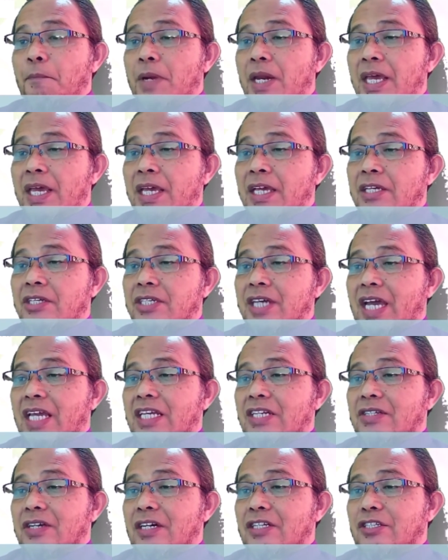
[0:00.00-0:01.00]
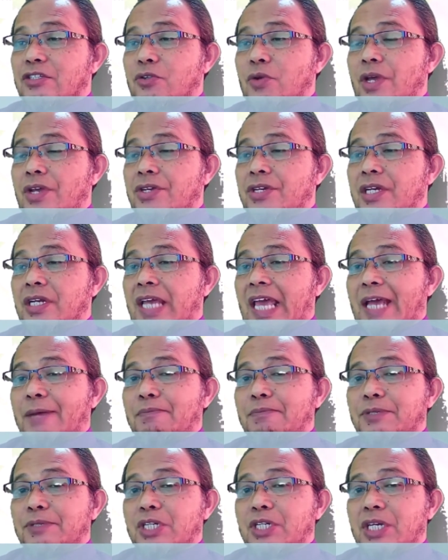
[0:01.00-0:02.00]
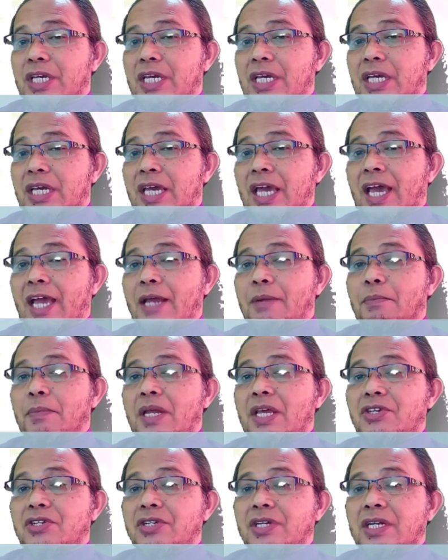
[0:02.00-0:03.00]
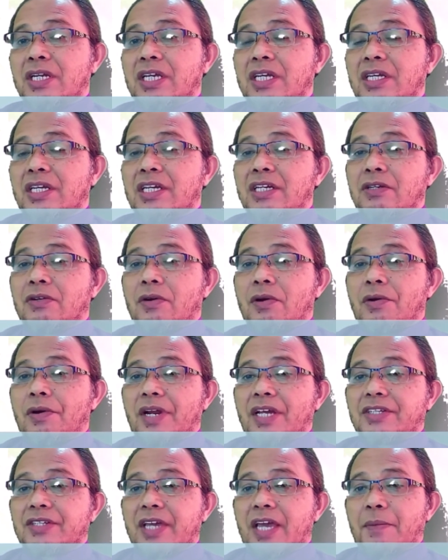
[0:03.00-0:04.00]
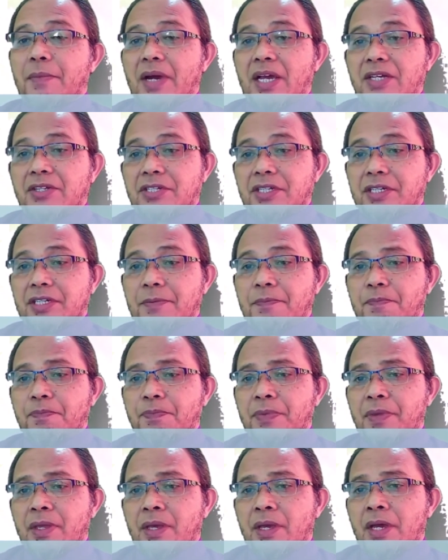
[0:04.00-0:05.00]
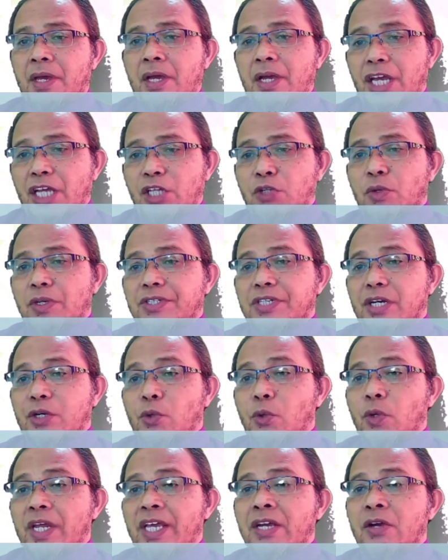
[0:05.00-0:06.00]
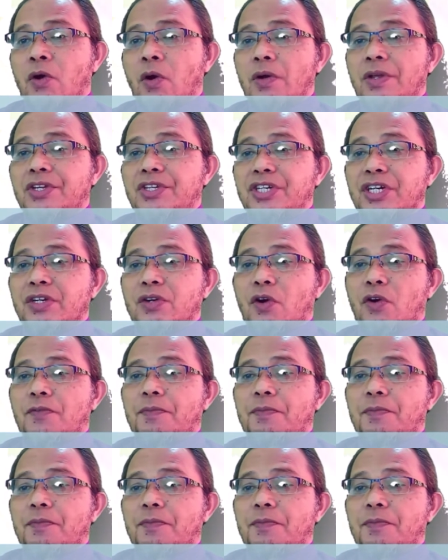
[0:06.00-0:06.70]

Malay Chinese Association MCA, and Malaysian Indian Congress MIC. It was the ruling coalition